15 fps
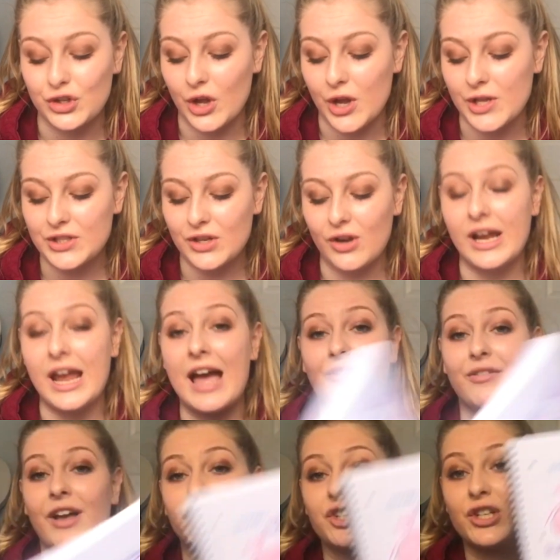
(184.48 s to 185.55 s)
notes, I
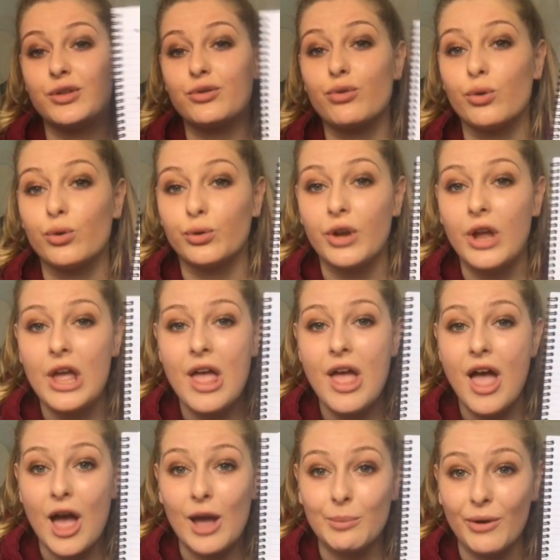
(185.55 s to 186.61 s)
have actually drawn
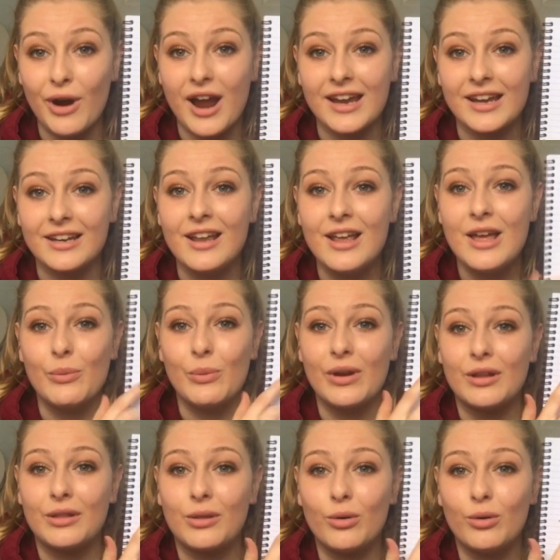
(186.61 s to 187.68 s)
a brain
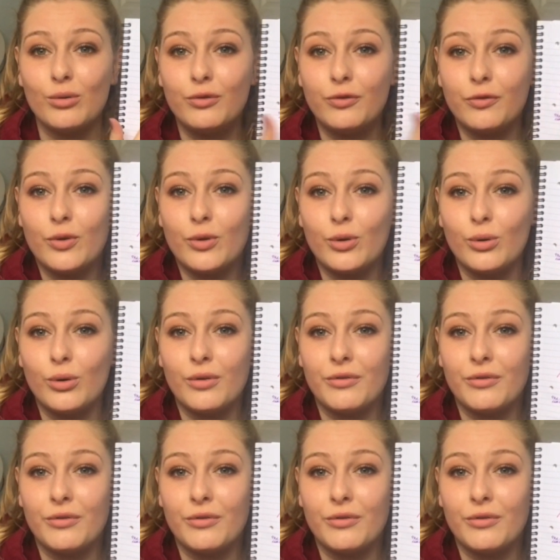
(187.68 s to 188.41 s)
with all 4